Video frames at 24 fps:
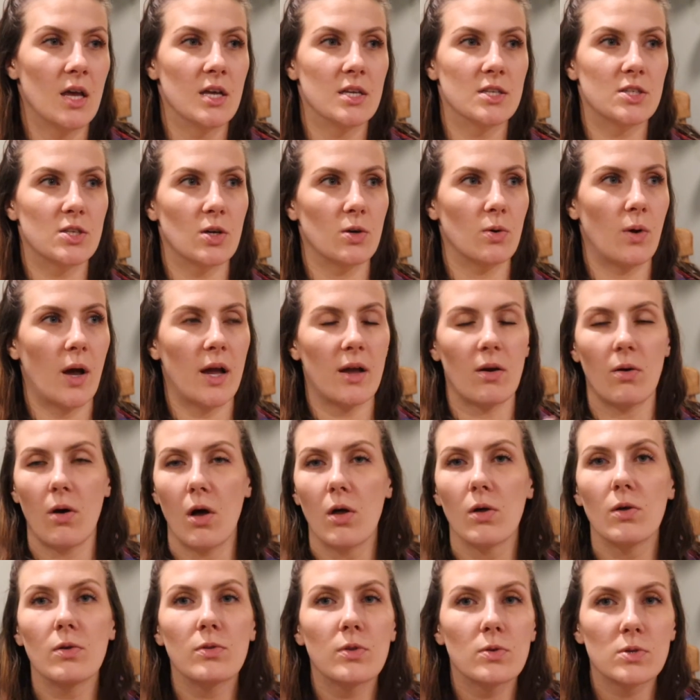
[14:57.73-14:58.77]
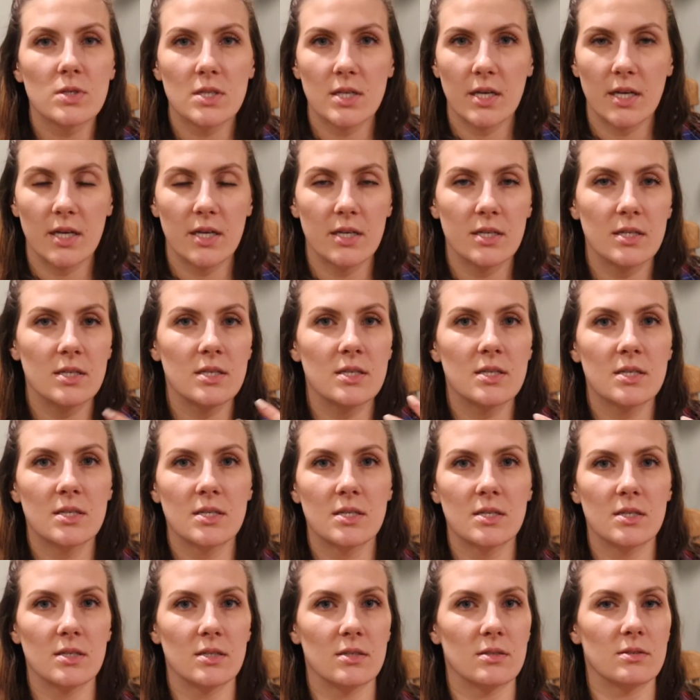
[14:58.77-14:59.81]
So all of those
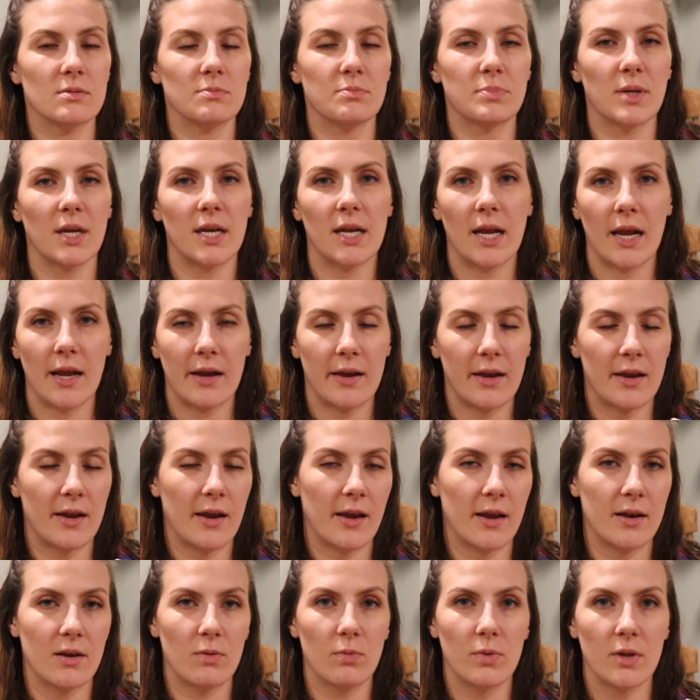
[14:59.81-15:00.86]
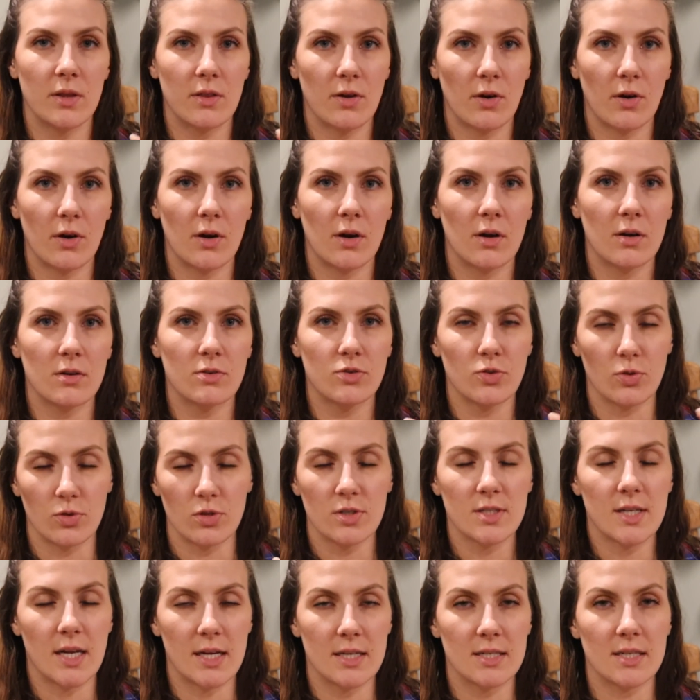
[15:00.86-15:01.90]
things played hand in hand with her shoulders
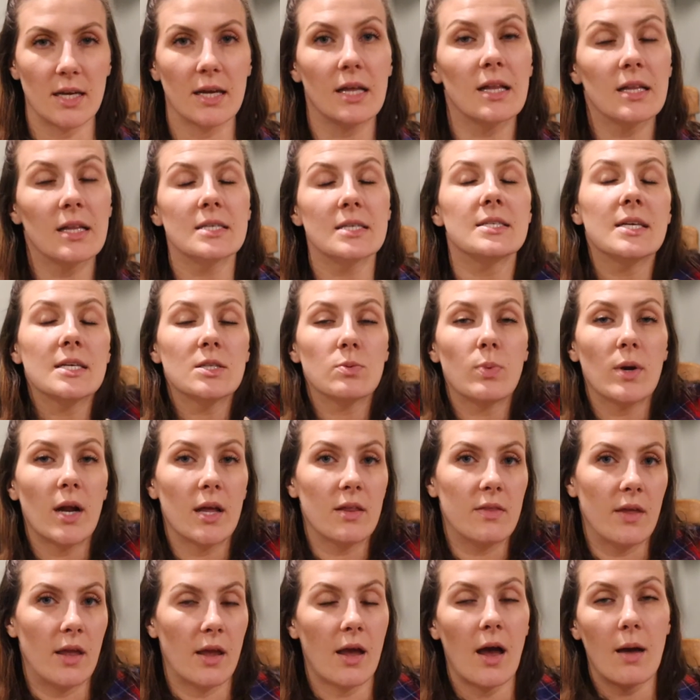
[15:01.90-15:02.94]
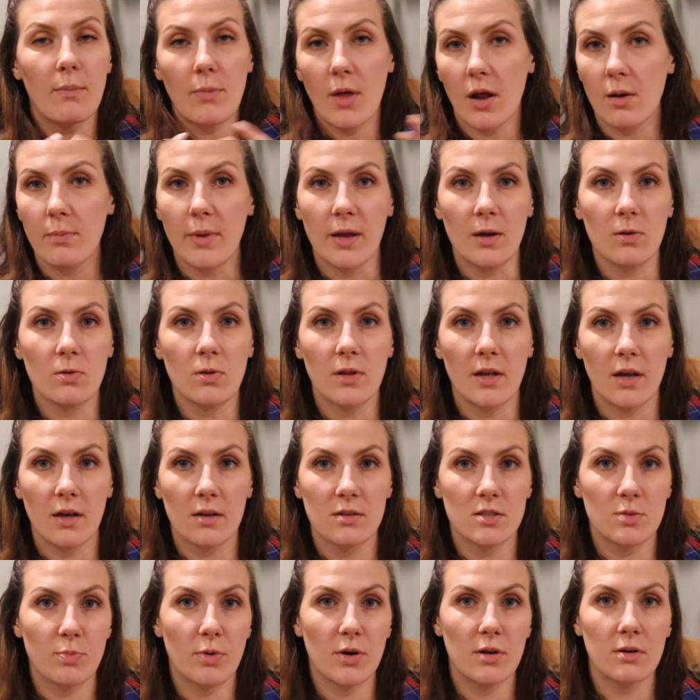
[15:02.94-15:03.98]
getting stuck. At that's what I think. I'm not a medical
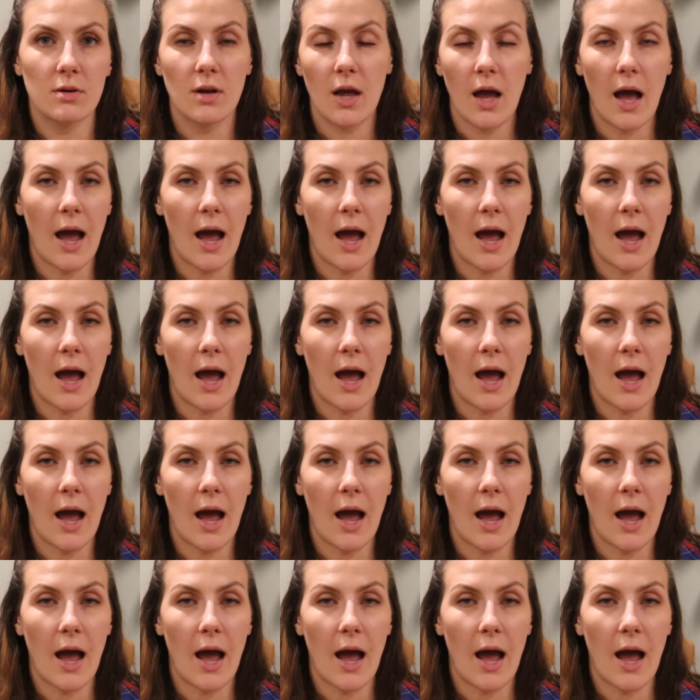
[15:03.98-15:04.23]
expert.